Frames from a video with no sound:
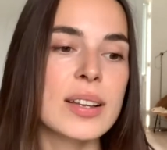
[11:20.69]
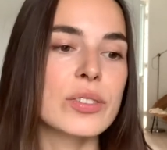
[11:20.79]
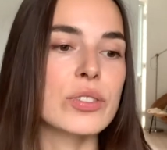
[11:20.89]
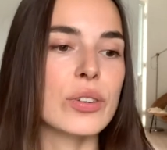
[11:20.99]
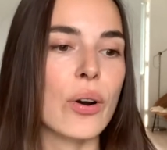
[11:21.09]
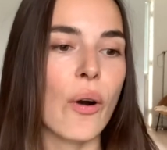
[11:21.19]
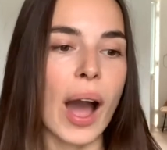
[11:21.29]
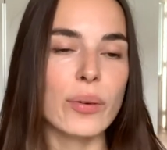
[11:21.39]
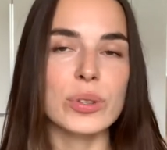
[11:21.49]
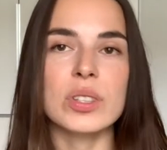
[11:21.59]
So,
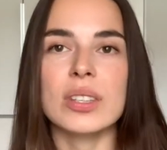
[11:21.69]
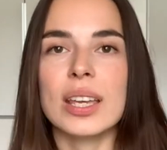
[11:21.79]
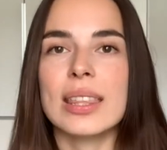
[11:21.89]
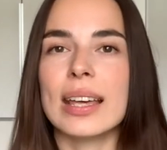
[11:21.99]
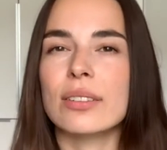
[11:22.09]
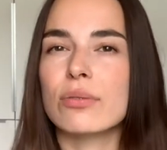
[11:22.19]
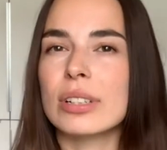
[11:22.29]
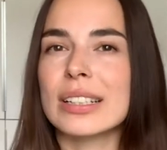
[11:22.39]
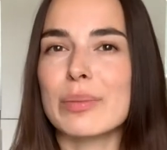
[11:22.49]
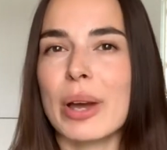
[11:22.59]
I would say that
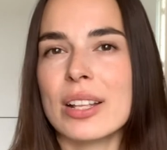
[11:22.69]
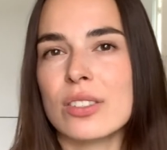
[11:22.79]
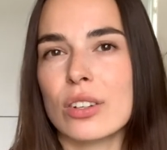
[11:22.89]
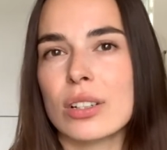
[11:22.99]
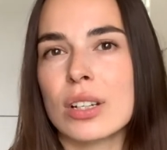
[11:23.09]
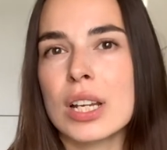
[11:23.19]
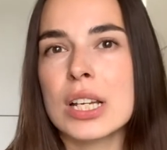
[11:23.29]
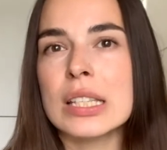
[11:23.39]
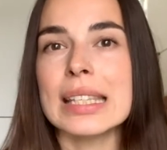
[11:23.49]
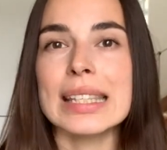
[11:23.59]
really depends on
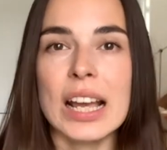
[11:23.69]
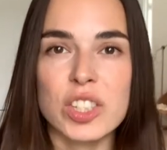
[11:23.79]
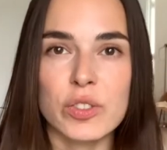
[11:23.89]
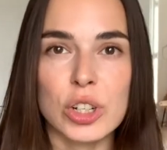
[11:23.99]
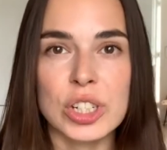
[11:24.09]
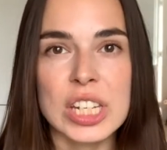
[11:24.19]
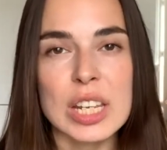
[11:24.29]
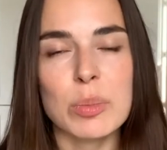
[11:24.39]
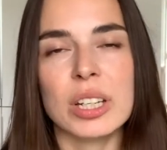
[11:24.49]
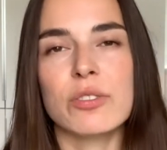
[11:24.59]
the size of your
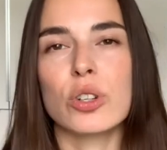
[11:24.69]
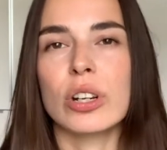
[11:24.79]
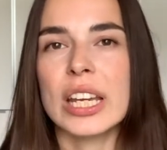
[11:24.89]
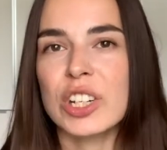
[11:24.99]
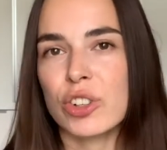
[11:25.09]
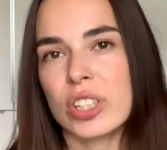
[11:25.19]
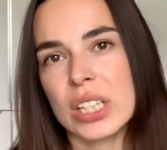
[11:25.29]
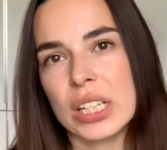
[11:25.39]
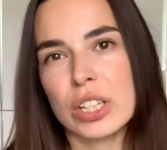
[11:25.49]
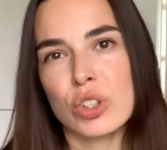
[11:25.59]
team and if you're
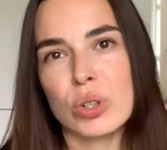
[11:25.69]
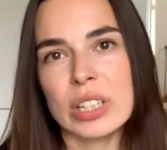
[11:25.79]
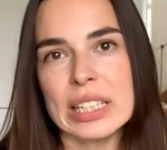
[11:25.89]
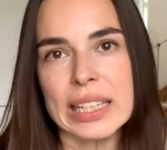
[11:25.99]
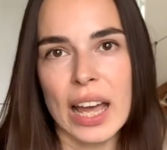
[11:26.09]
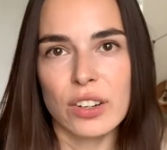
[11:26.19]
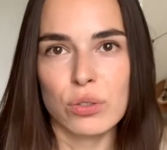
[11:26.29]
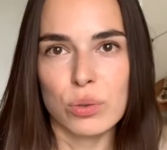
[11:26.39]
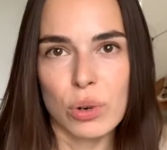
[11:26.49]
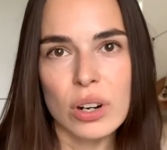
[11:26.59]
interested in doing this kind of
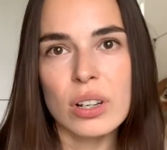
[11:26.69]
work.